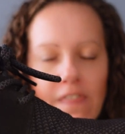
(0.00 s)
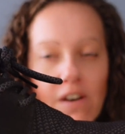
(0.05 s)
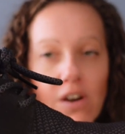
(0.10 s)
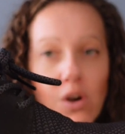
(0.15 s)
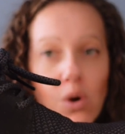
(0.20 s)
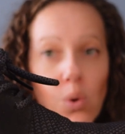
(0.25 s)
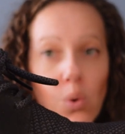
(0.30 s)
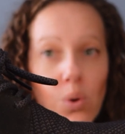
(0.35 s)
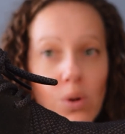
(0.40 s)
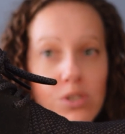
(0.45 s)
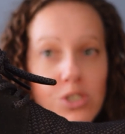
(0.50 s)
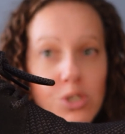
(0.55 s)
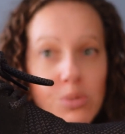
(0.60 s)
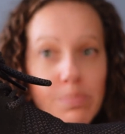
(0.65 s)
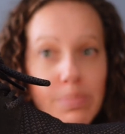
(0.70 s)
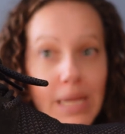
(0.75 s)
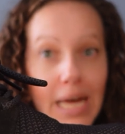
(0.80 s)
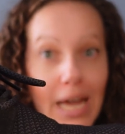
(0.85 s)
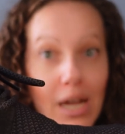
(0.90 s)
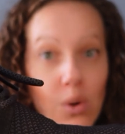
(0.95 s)
the older
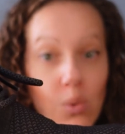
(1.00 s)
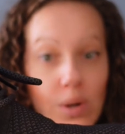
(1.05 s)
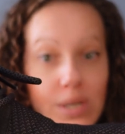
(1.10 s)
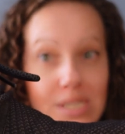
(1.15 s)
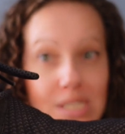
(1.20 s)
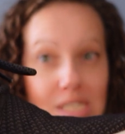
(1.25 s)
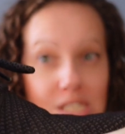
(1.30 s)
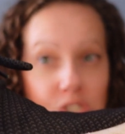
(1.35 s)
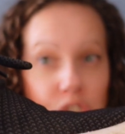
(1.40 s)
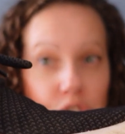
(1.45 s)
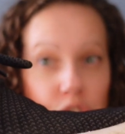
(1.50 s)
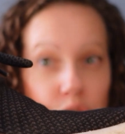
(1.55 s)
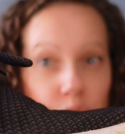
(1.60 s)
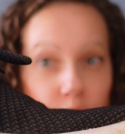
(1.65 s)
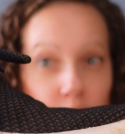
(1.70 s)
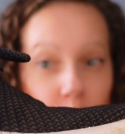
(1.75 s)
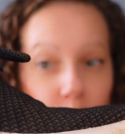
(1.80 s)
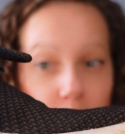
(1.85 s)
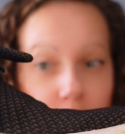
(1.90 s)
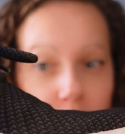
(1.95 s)
black ones to
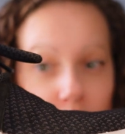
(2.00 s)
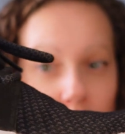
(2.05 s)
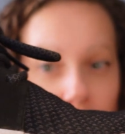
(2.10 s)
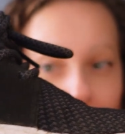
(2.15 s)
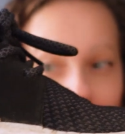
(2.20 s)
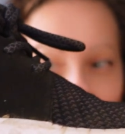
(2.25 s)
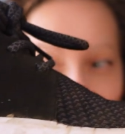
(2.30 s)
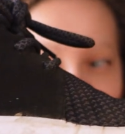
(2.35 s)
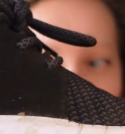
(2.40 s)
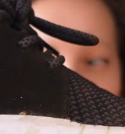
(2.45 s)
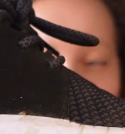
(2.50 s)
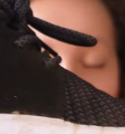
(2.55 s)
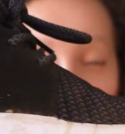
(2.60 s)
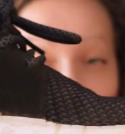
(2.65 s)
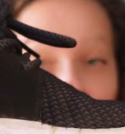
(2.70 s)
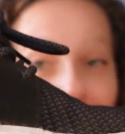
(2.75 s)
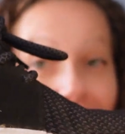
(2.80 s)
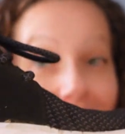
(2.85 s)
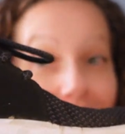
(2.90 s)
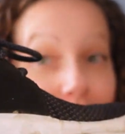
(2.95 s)
the older gray ones,
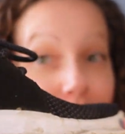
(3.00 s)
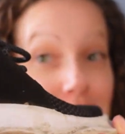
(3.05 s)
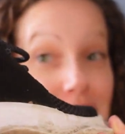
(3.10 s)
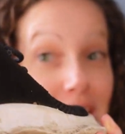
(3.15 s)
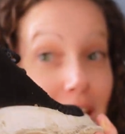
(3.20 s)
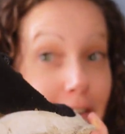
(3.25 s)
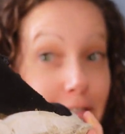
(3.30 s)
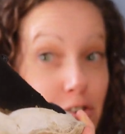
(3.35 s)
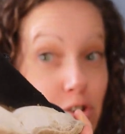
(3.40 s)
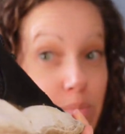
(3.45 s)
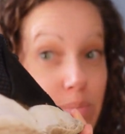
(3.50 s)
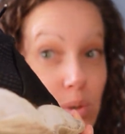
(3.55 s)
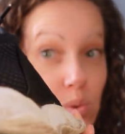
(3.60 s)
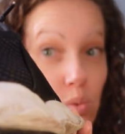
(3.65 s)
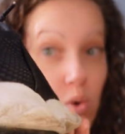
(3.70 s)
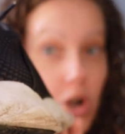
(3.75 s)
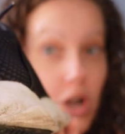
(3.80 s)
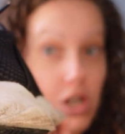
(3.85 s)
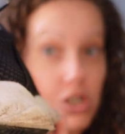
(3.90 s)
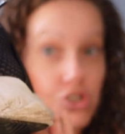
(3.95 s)
which have never been
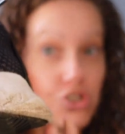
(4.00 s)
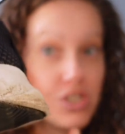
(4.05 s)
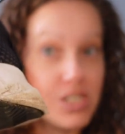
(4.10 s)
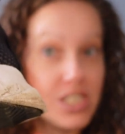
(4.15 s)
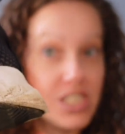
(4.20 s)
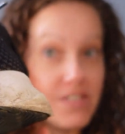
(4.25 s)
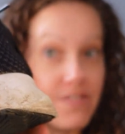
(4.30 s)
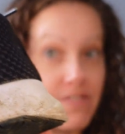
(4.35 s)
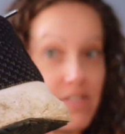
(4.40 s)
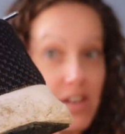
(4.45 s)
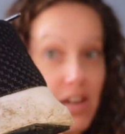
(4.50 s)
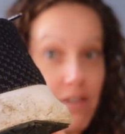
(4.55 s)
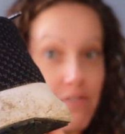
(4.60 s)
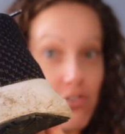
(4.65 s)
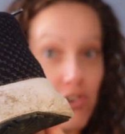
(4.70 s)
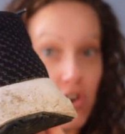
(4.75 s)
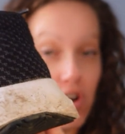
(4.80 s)
washed, these have never